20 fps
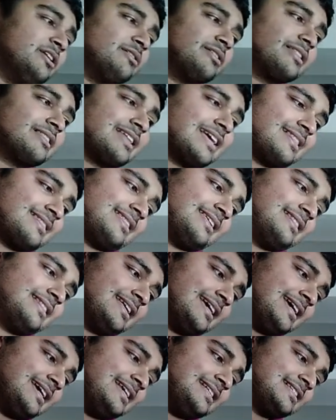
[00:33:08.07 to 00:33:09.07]
know that that thing
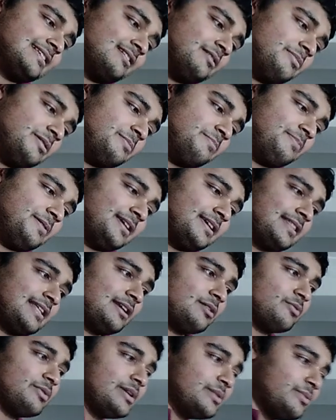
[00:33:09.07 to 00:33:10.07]
there is going to be bigger than or